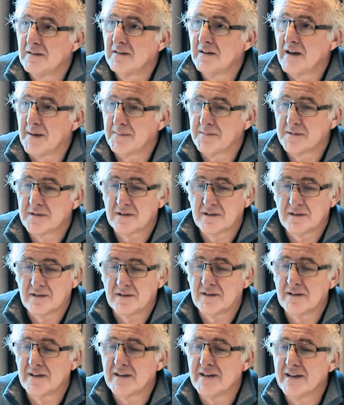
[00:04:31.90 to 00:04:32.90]

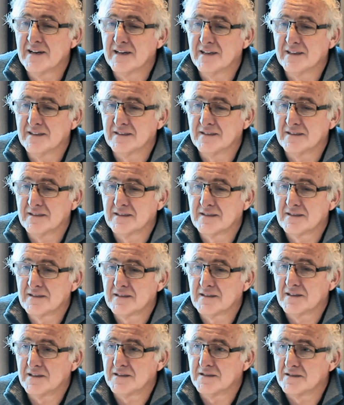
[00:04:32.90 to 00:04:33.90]
Absolutely, and
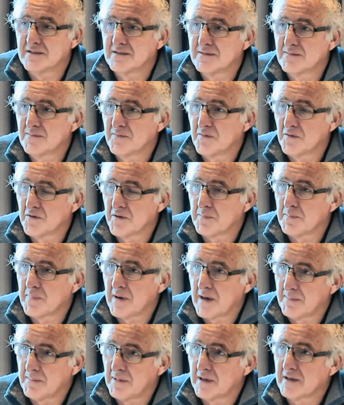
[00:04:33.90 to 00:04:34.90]
it's for the
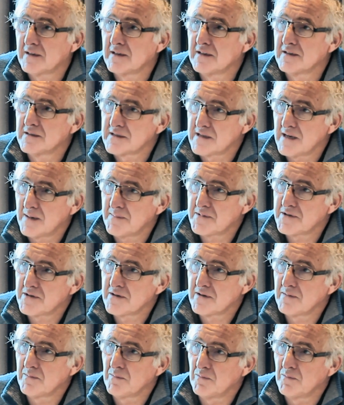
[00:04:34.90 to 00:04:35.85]
public consumption,